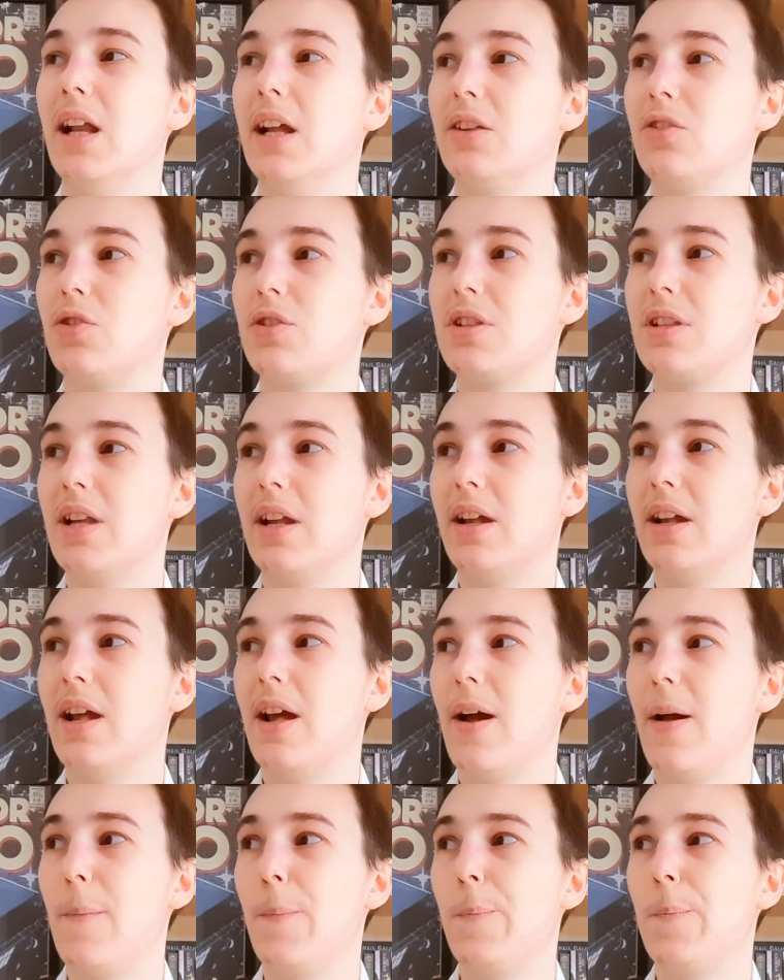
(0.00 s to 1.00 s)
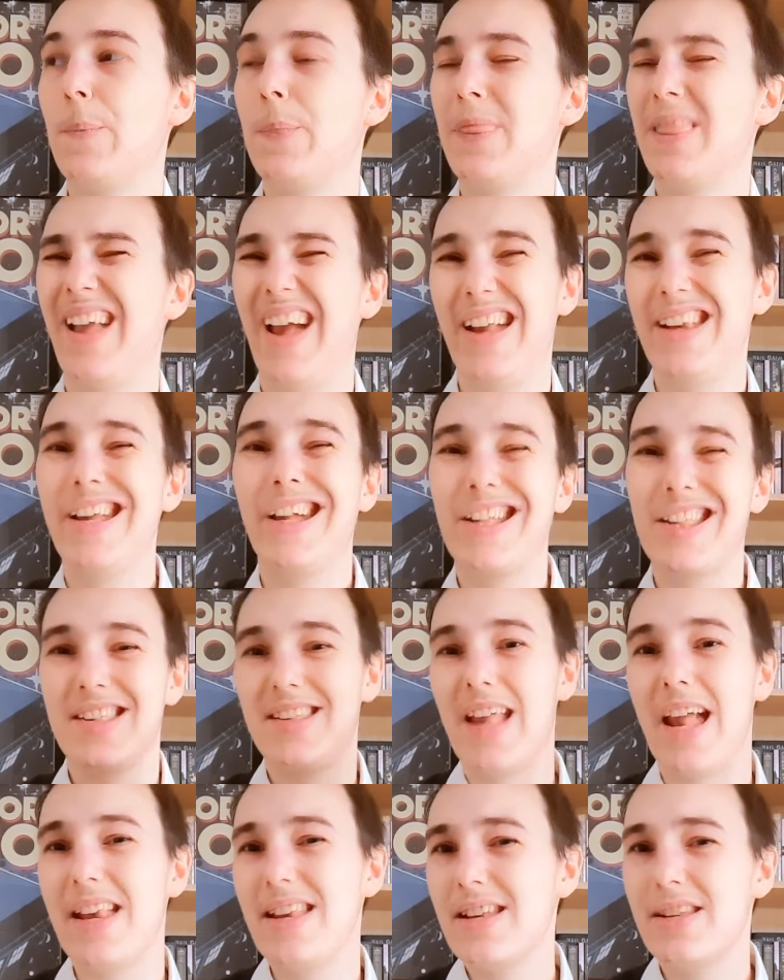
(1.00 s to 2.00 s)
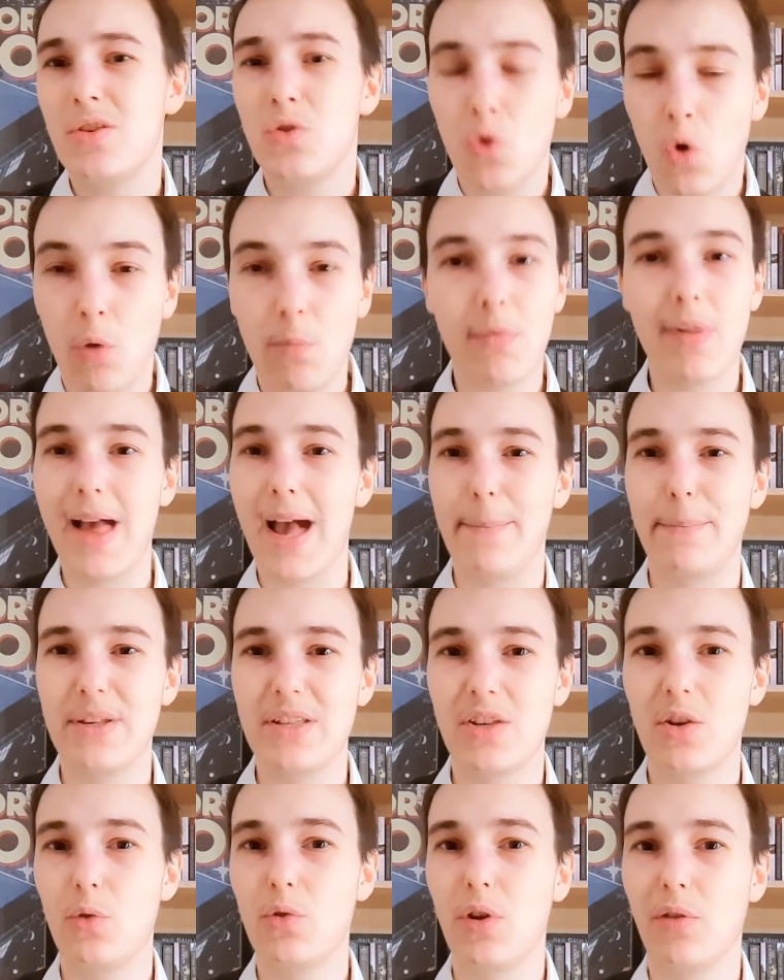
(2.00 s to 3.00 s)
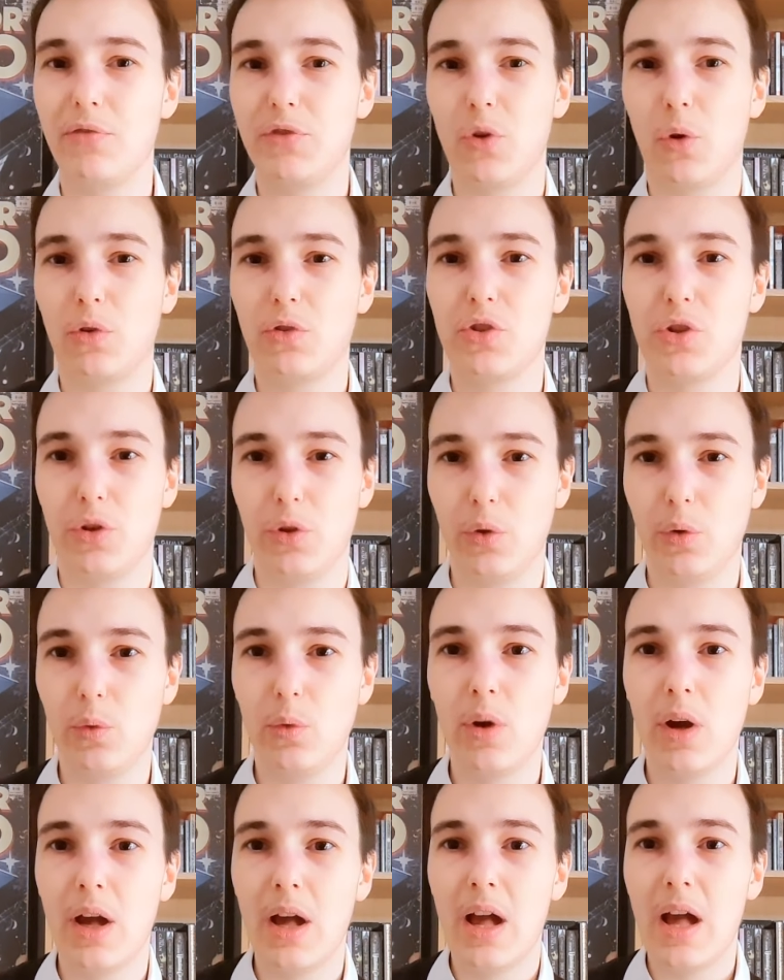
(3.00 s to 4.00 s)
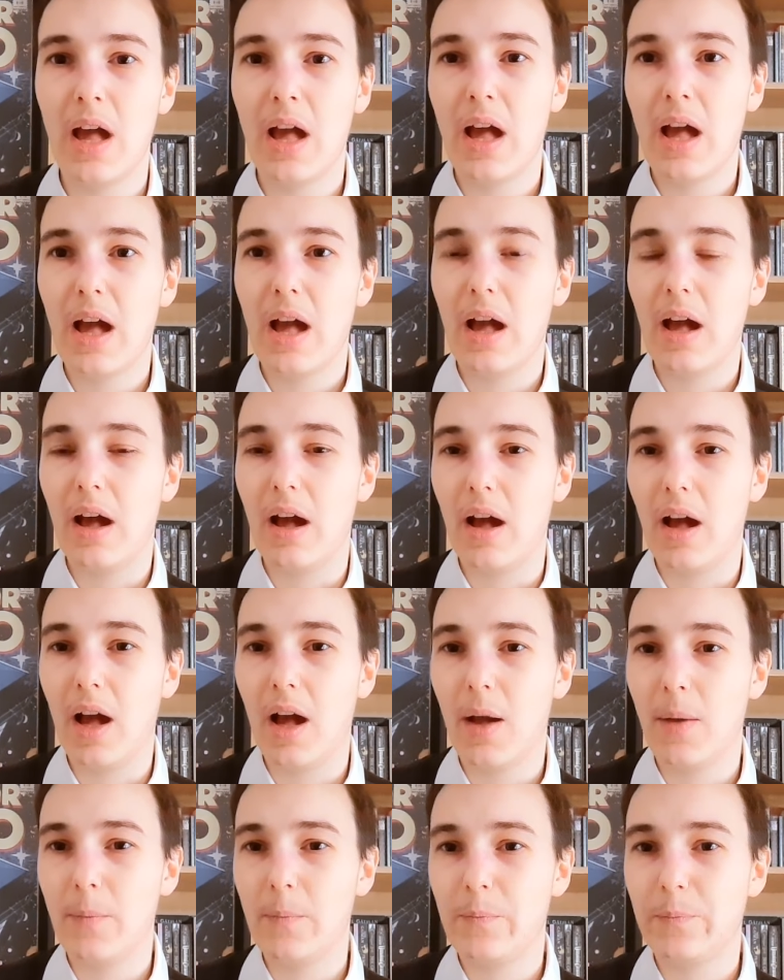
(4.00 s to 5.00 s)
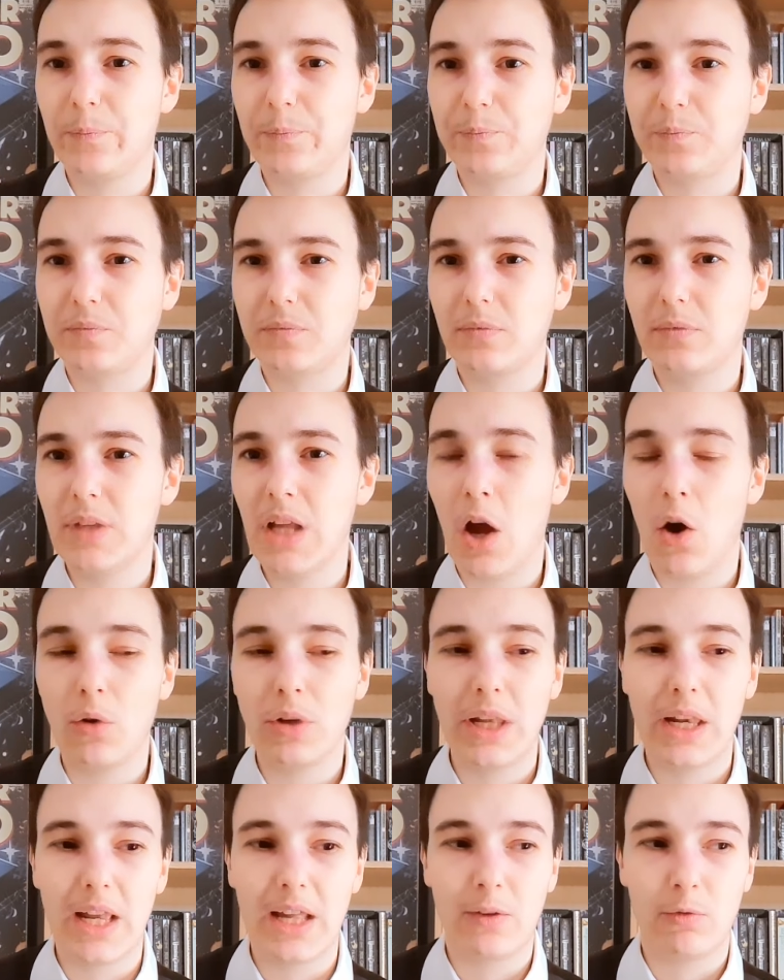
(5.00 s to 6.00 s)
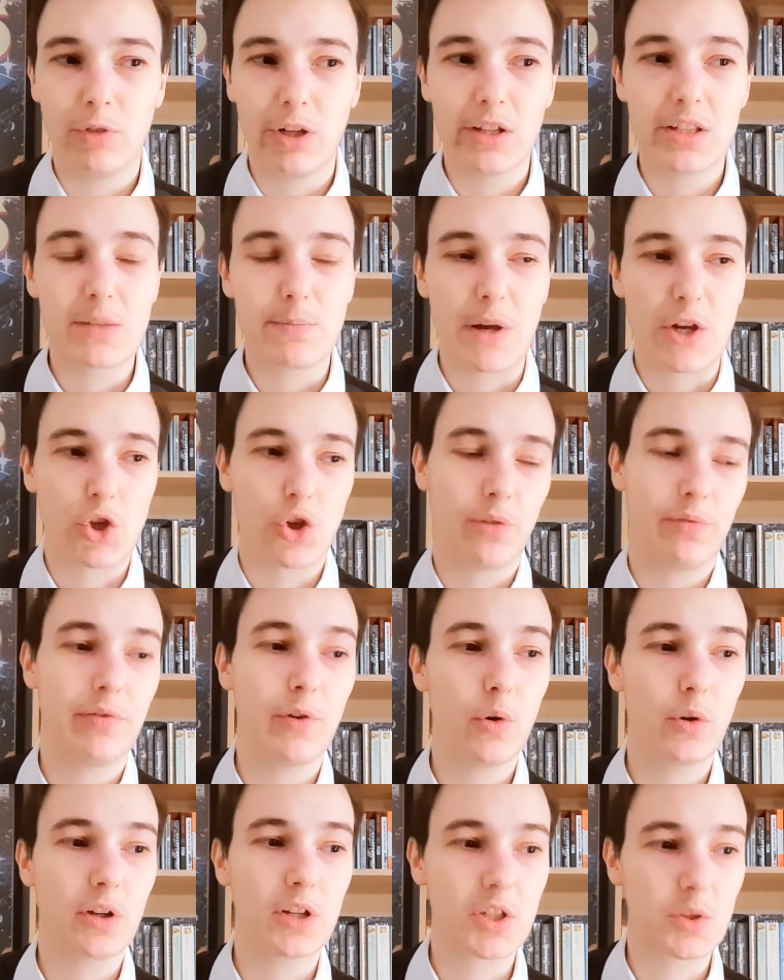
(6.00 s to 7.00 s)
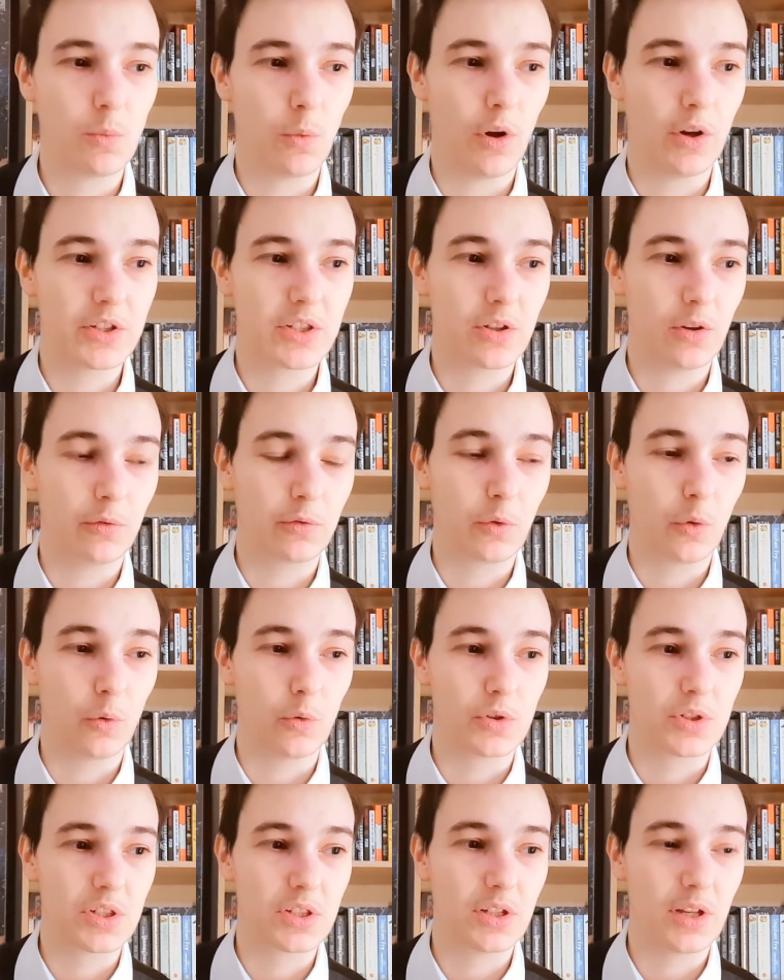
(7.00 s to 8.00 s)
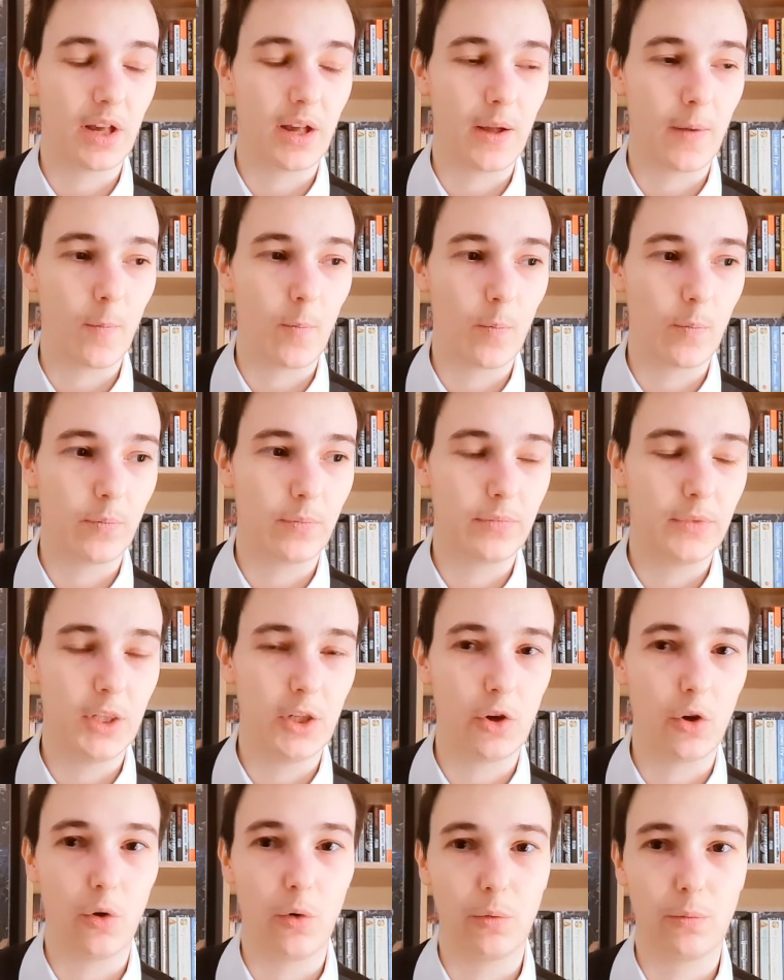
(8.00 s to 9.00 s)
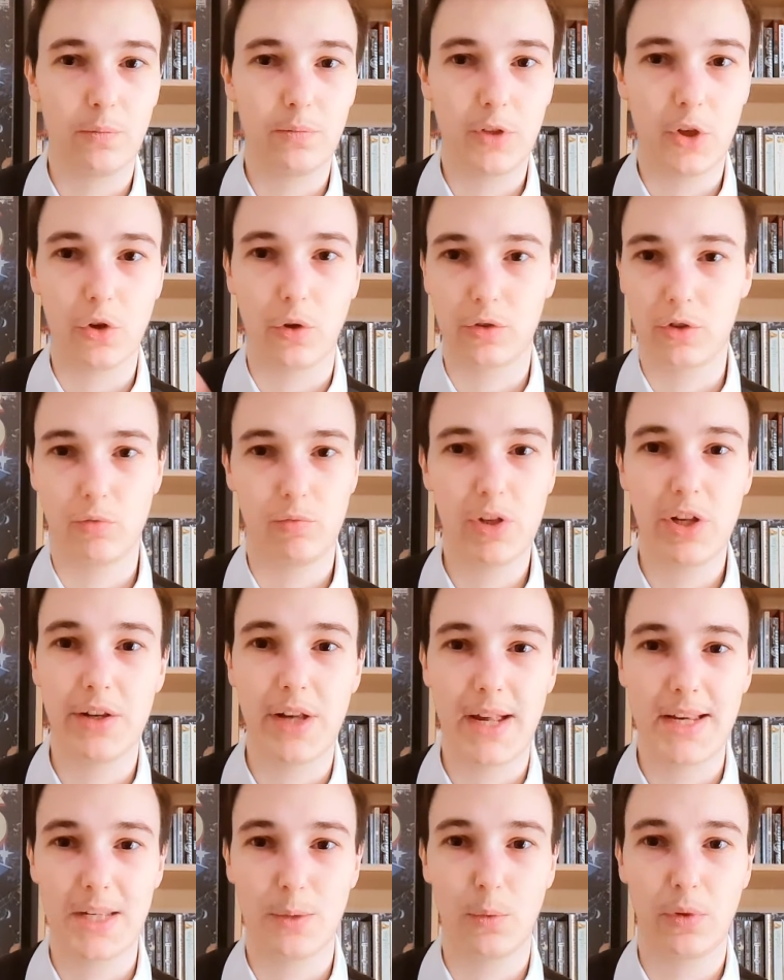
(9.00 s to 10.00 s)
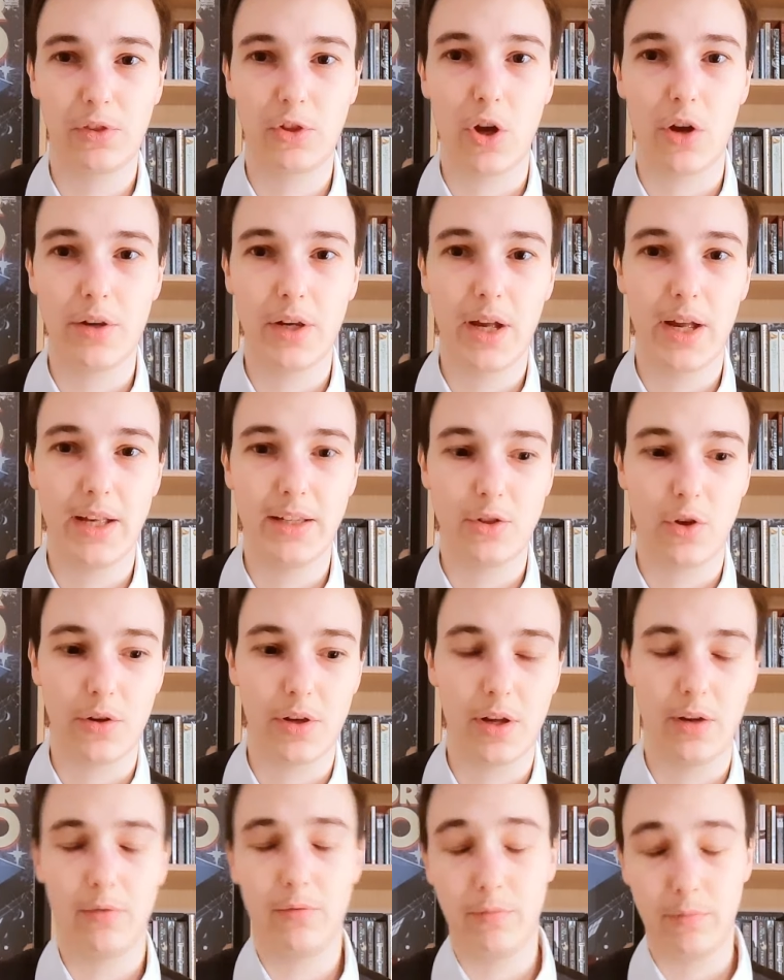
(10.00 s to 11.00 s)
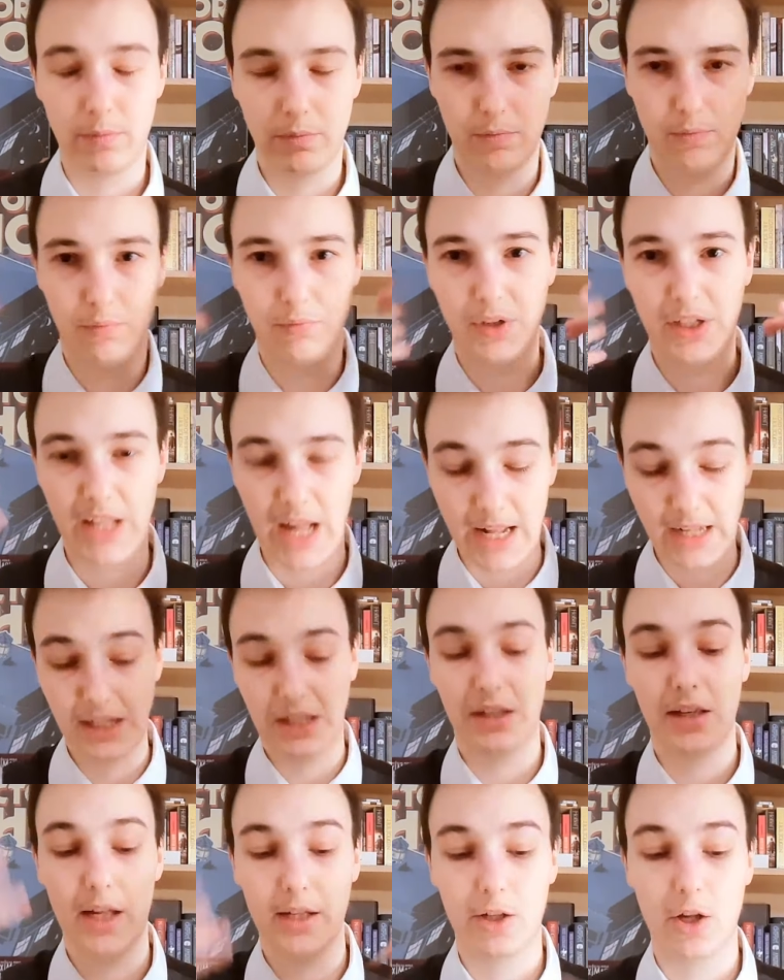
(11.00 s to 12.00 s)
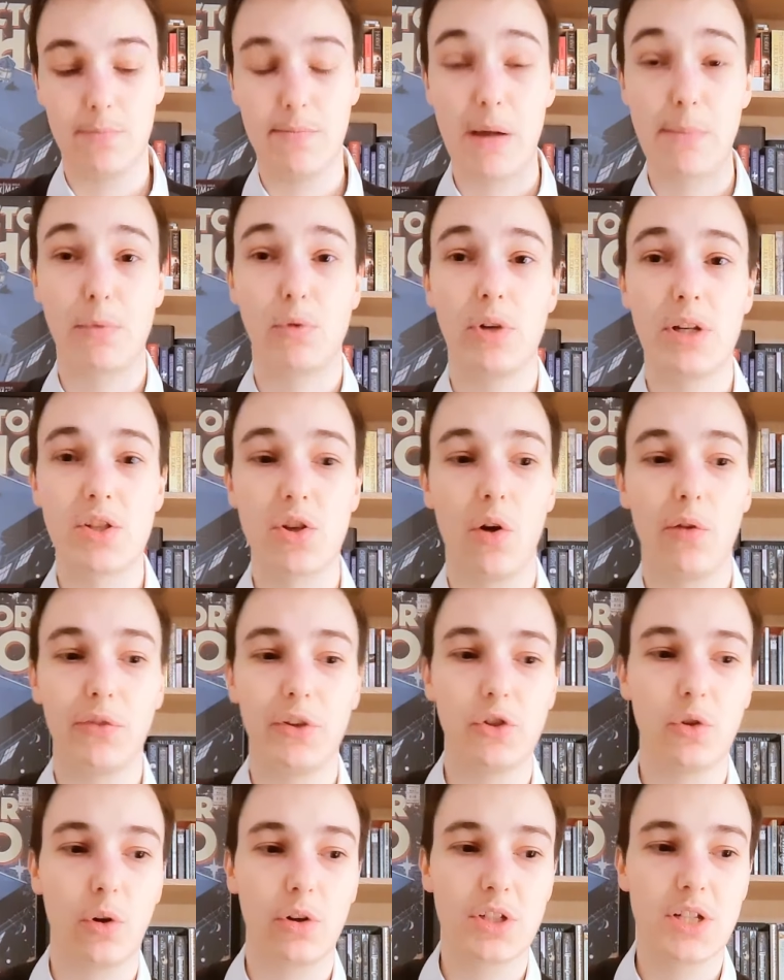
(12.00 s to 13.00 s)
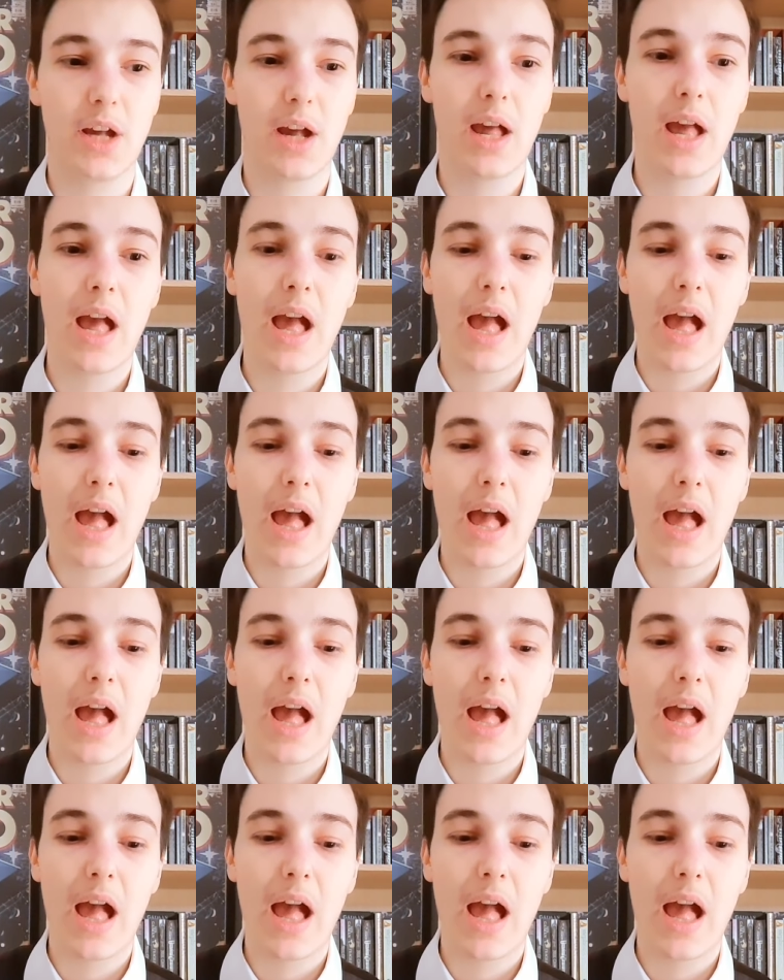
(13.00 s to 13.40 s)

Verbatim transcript: like just um, an extended normal episode of Doctor Who. Um, the only like real special focus was of course um, you know doctor reuniting with donna and donna regaining like her memories of the doctor